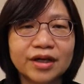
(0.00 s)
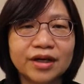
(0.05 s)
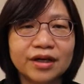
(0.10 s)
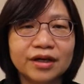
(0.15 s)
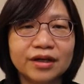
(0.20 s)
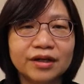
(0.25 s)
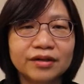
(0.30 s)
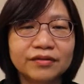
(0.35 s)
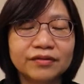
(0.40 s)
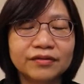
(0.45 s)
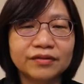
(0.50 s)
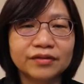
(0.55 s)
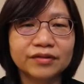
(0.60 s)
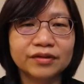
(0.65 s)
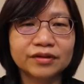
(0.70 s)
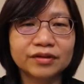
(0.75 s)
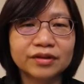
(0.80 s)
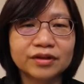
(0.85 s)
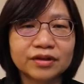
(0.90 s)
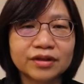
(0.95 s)
And
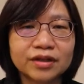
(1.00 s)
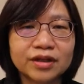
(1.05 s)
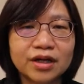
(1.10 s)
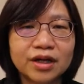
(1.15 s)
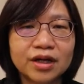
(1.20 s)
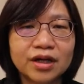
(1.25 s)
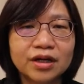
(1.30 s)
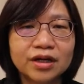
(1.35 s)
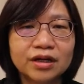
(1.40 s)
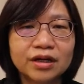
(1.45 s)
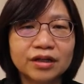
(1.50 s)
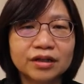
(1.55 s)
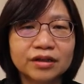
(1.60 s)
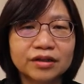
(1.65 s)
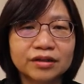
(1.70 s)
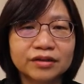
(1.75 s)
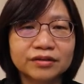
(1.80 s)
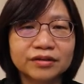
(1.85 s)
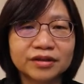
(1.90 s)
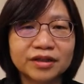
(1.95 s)

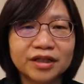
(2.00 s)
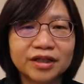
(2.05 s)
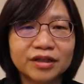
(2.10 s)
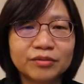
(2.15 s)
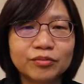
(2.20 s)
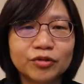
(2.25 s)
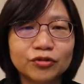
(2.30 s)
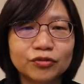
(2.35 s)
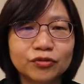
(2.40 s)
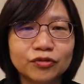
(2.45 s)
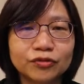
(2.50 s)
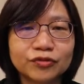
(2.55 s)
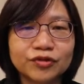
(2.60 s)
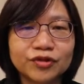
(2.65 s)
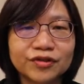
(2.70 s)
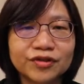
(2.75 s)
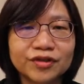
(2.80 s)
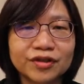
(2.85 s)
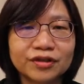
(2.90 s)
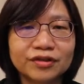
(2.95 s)
the cable
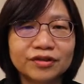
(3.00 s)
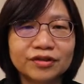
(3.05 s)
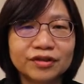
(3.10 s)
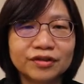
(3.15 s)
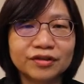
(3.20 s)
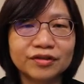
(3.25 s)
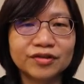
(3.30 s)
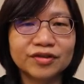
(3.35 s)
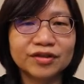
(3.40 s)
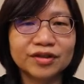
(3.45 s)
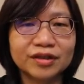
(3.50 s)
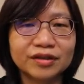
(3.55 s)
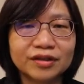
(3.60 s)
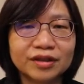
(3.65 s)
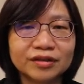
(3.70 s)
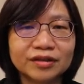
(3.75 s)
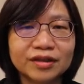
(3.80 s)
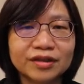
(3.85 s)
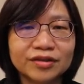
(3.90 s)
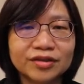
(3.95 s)
losses under
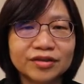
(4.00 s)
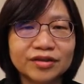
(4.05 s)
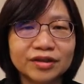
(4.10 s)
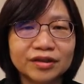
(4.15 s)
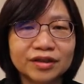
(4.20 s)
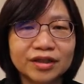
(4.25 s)
standard testing